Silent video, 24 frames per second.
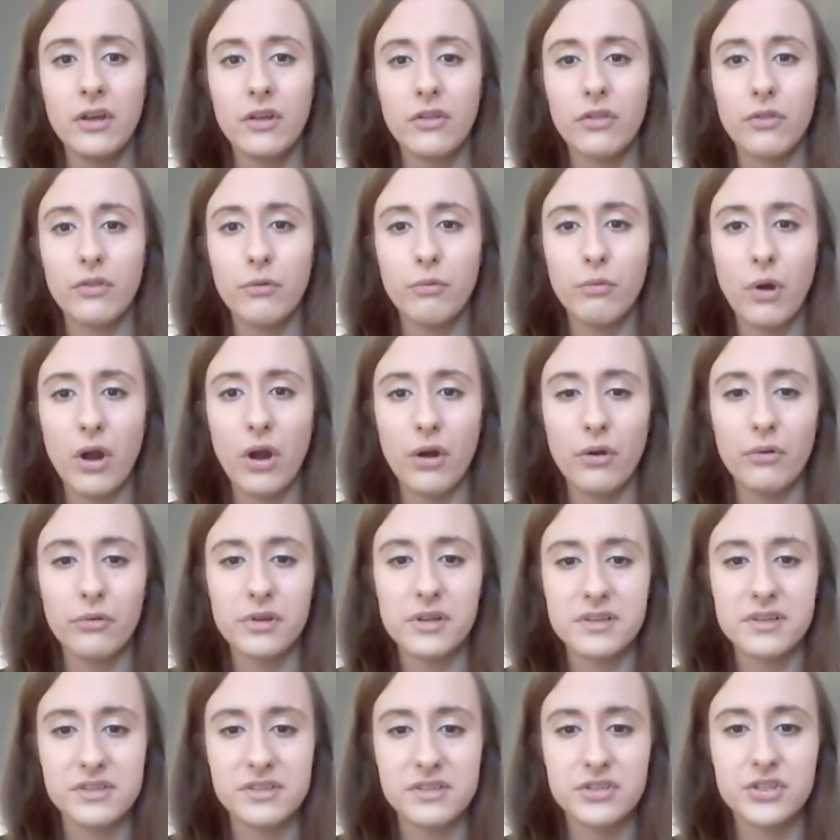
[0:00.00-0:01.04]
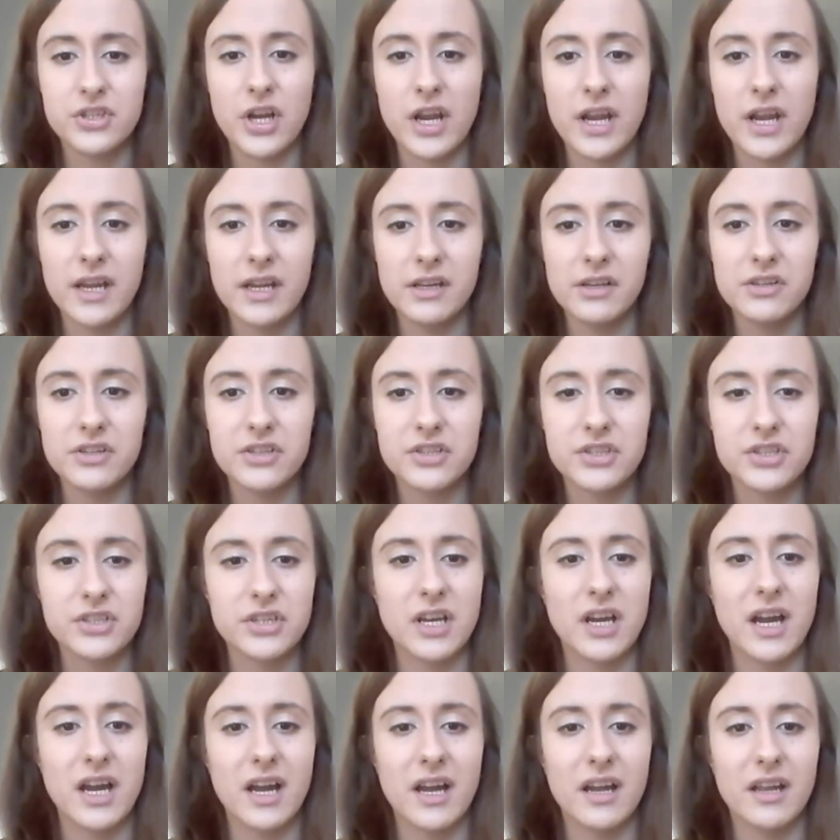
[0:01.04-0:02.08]
the world has changed
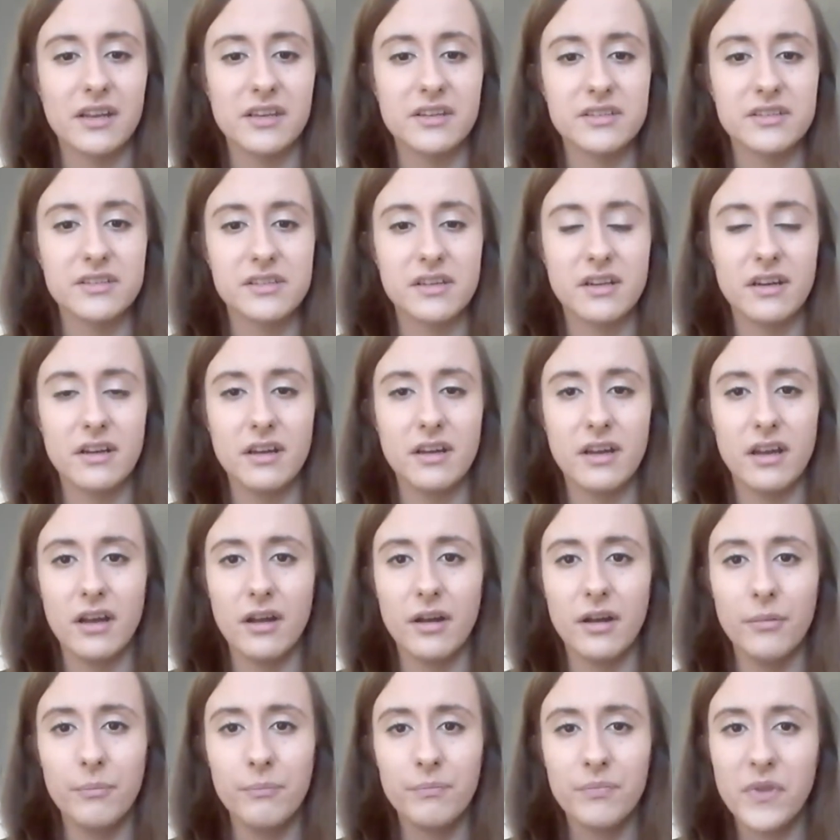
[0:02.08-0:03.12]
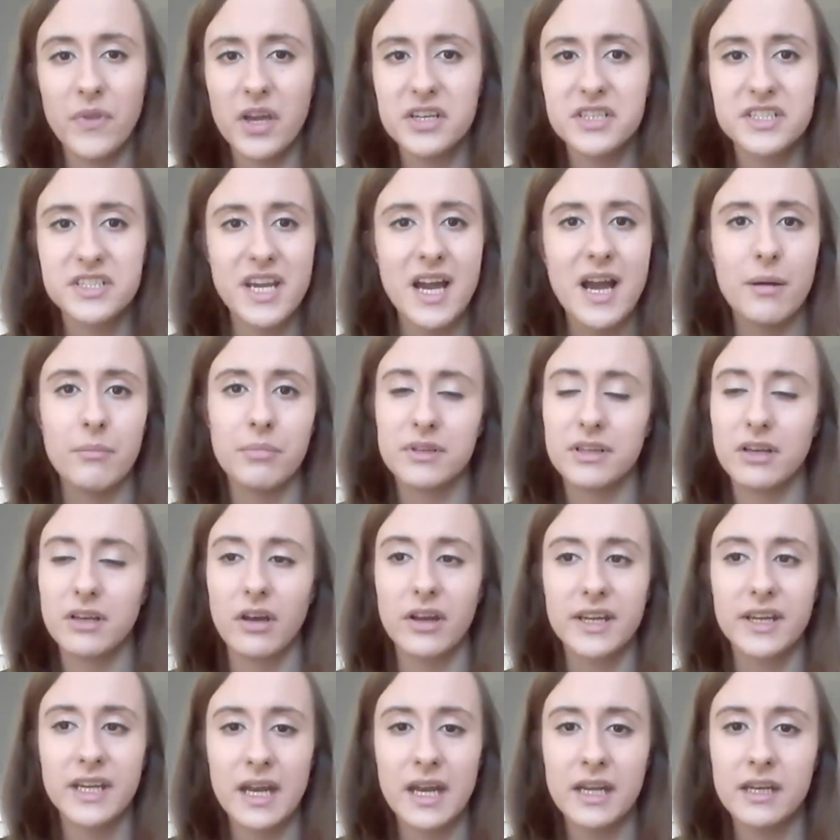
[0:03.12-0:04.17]
and um, adapt
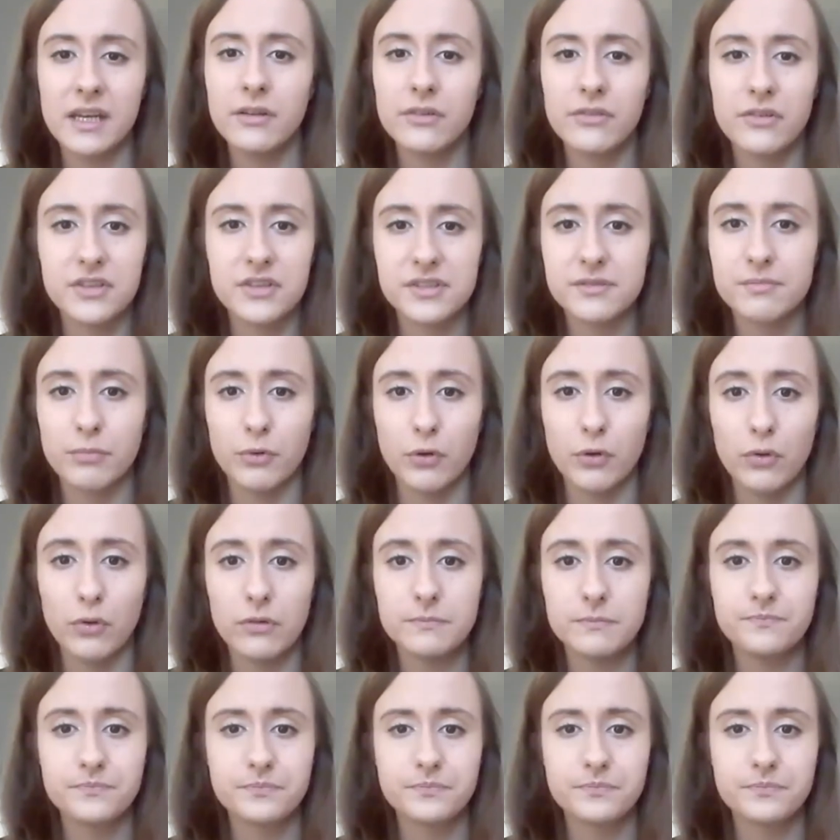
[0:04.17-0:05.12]
like any other sport.